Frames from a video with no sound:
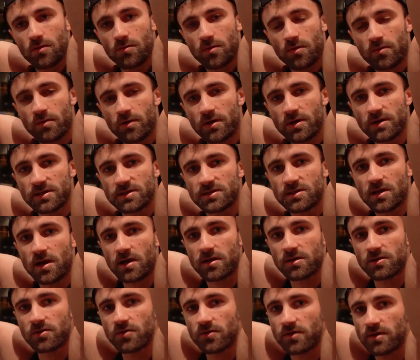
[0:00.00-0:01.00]
What we're gonna
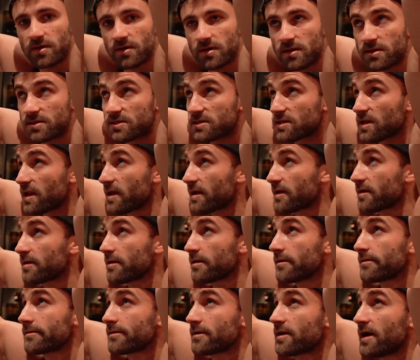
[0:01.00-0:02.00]
start doing is like
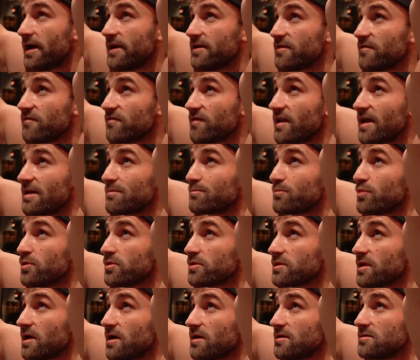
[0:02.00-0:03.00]
kind of lat
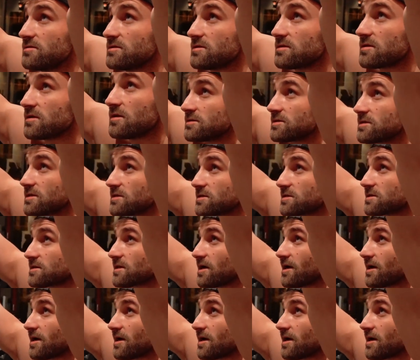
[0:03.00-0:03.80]
pull downs, since